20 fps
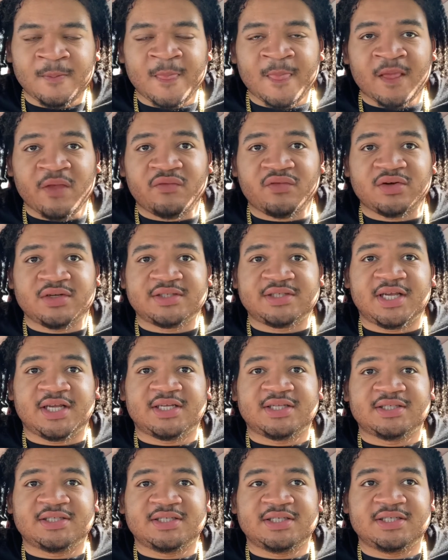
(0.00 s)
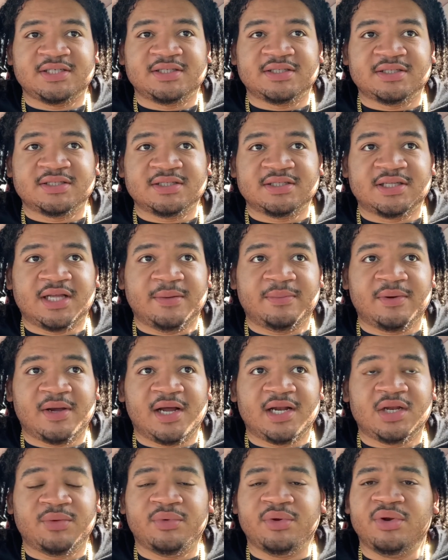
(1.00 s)
for a second season. They
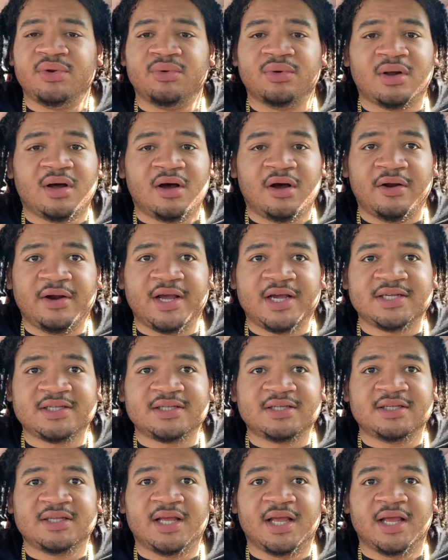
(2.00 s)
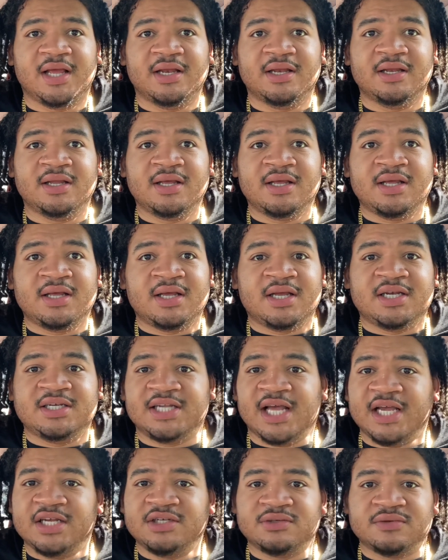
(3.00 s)
probably renewed all that, and
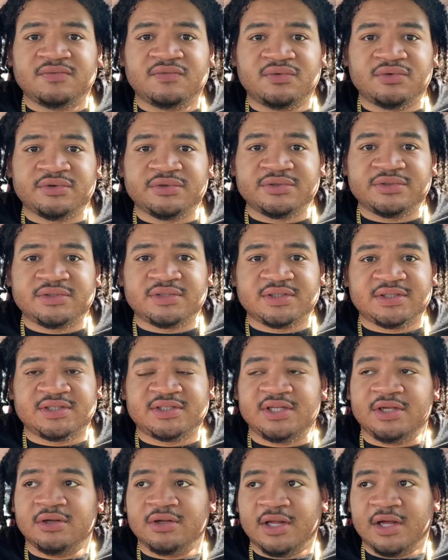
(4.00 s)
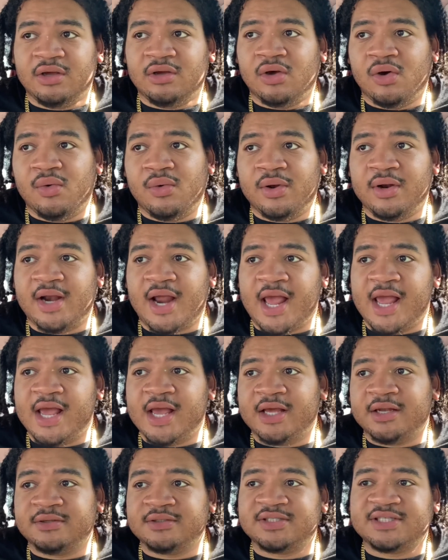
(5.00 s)
Danger Force is still like going,
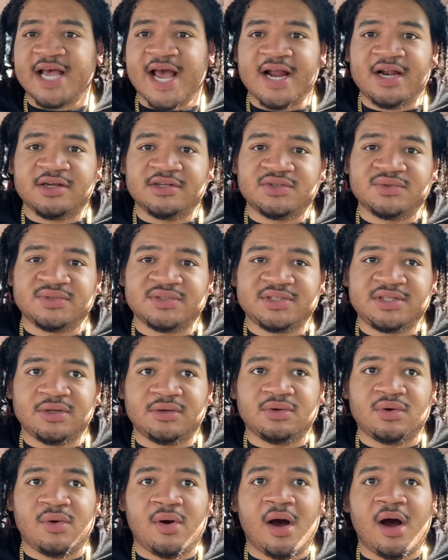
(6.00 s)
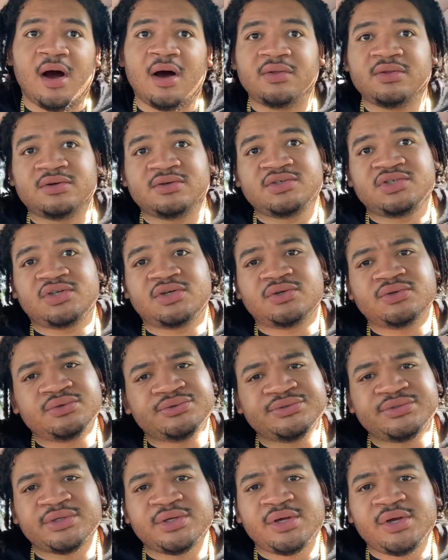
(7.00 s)
and Side Hustle is still going. All those
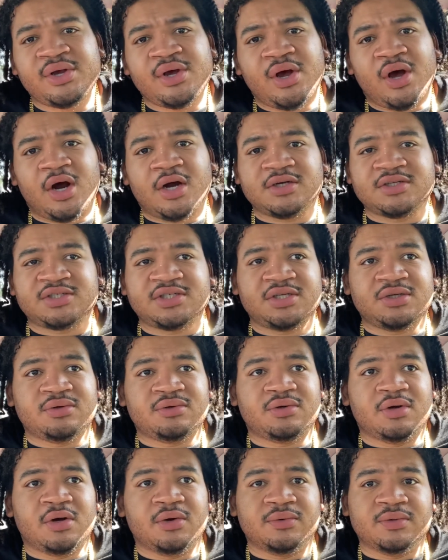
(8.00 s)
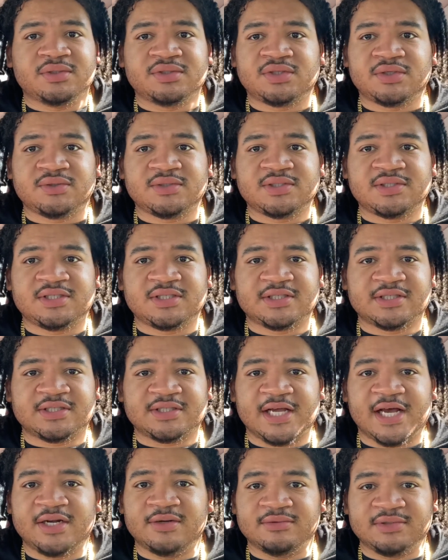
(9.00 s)
shows are still going, so it's just,
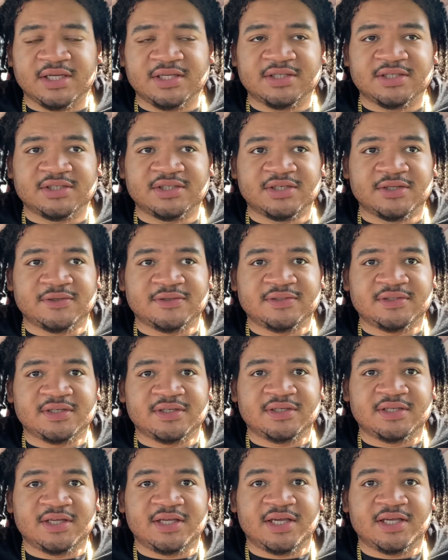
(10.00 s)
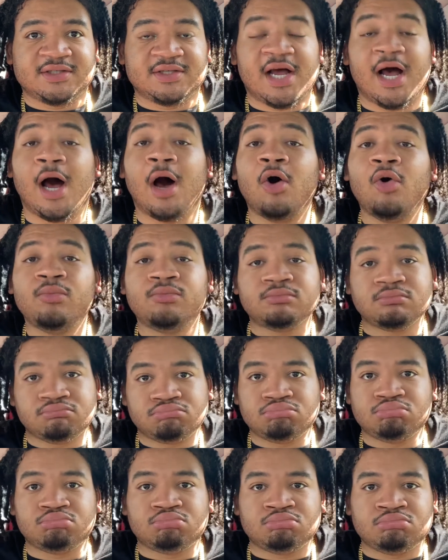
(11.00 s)
I don't think this show is gonna get canceled. I hope
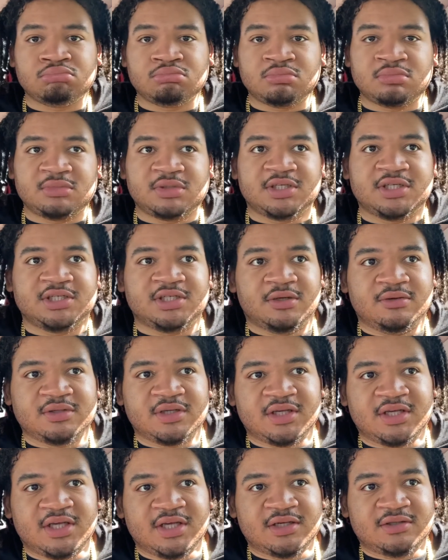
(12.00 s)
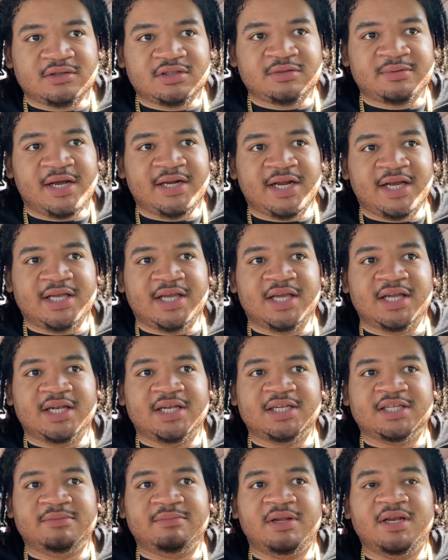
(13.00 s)
it don't get canceled. It's probably not getting
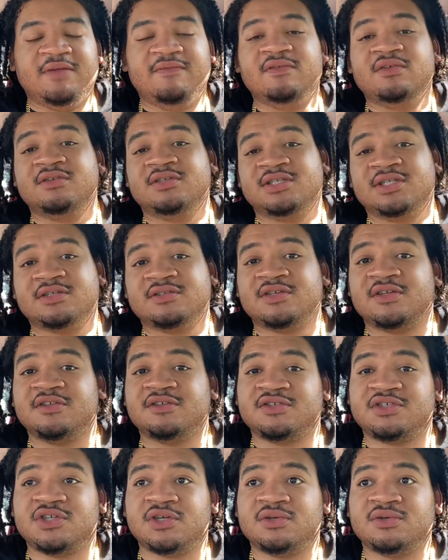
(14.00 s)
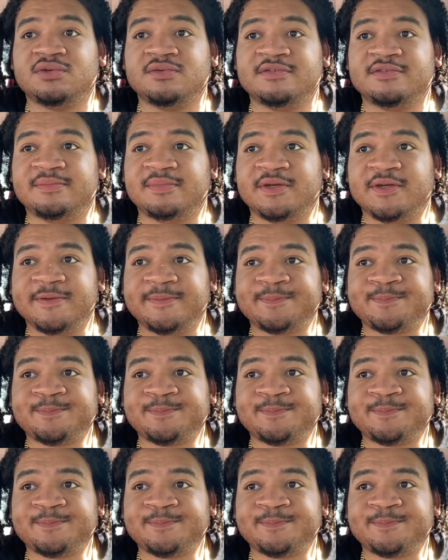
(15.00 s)
as many views as those other shows, but